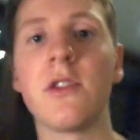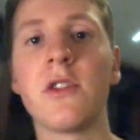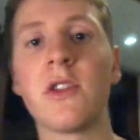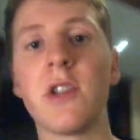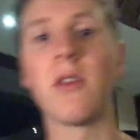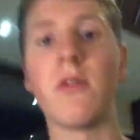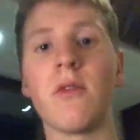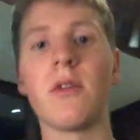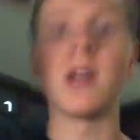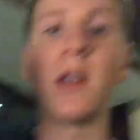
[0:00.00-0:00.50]
it
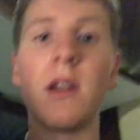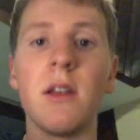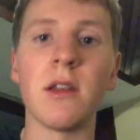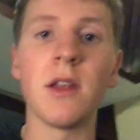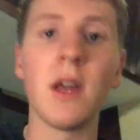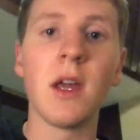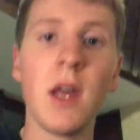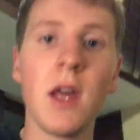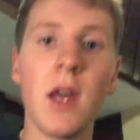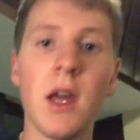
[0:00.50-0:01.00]
generated
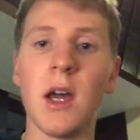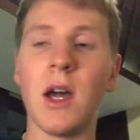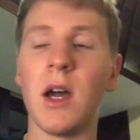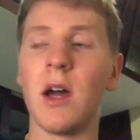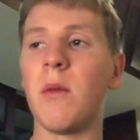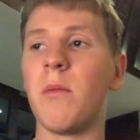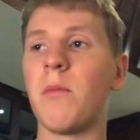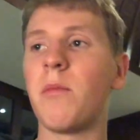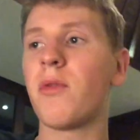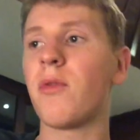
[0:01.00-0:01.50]

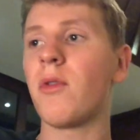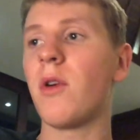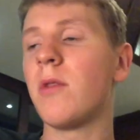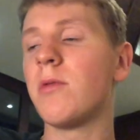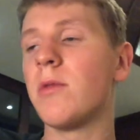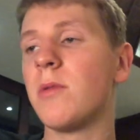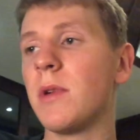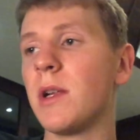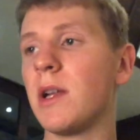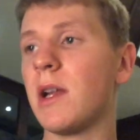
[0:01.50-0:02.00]

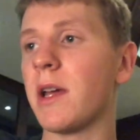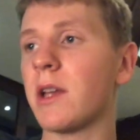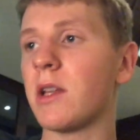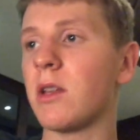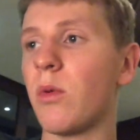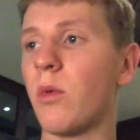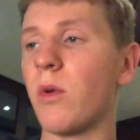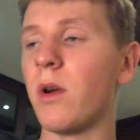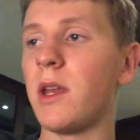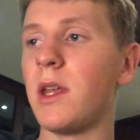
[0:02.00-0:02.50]
probably like
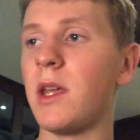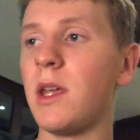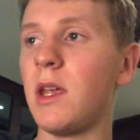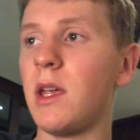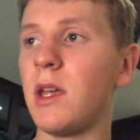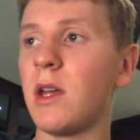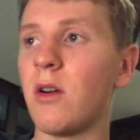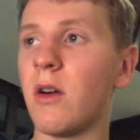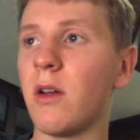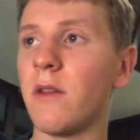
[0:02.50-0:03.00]

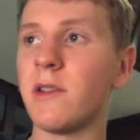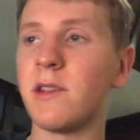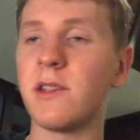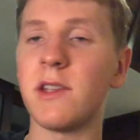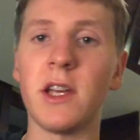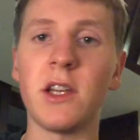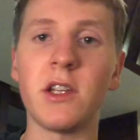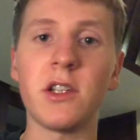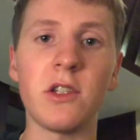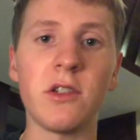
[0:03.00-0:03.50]
20
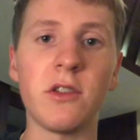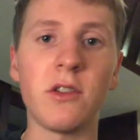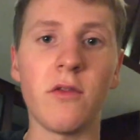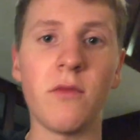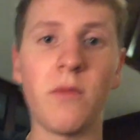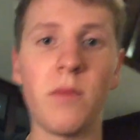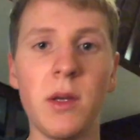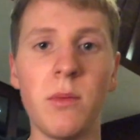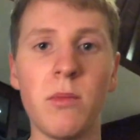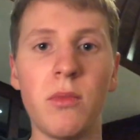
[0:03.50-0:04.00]
conversations
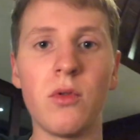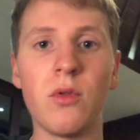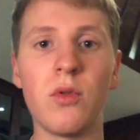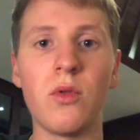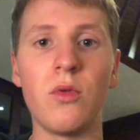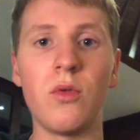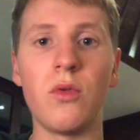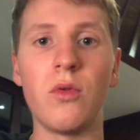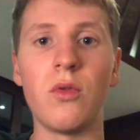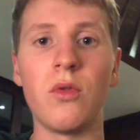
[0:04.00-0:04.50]
of people
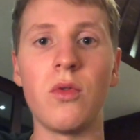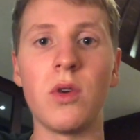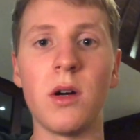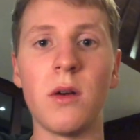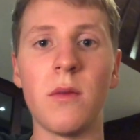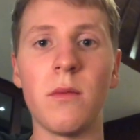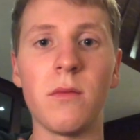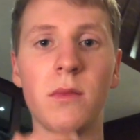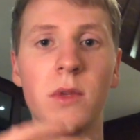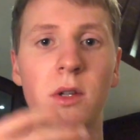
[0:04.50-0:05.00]
who
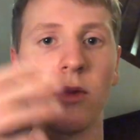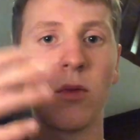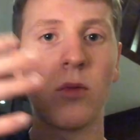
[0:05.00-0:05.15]
you